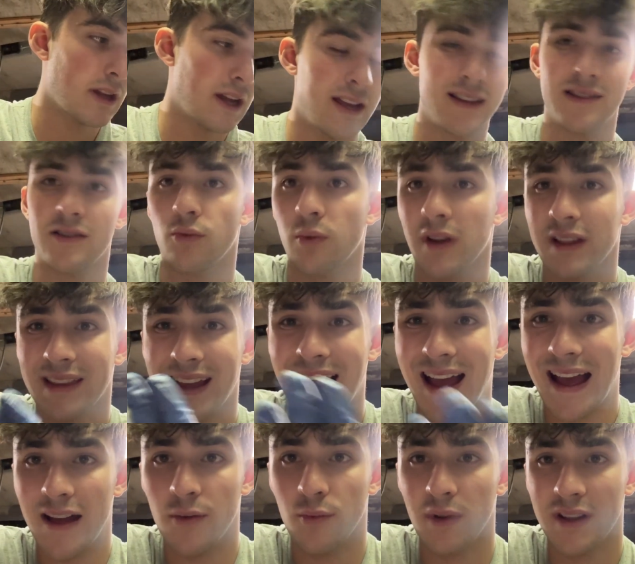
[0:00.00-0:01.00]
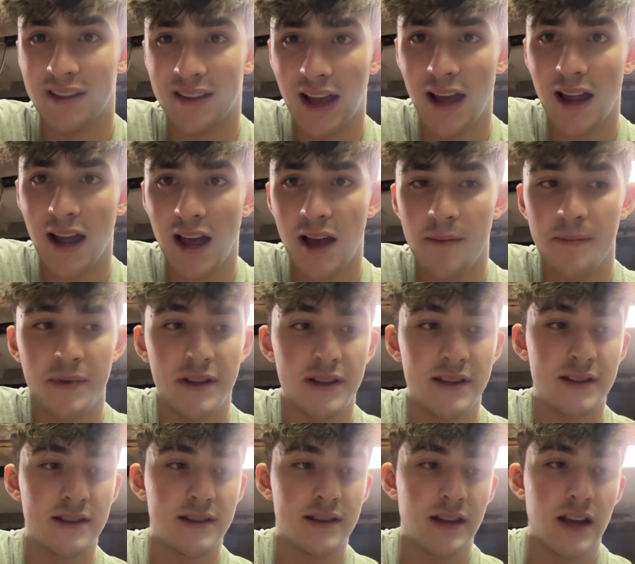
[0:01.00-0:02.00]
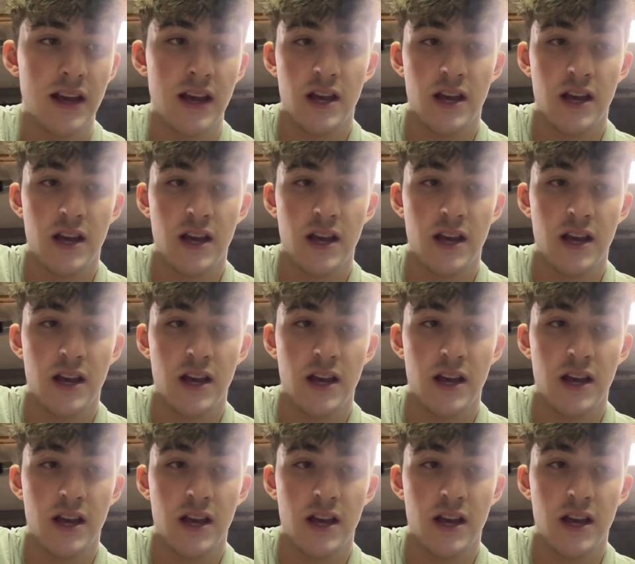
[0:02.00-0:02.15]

And so when that happens,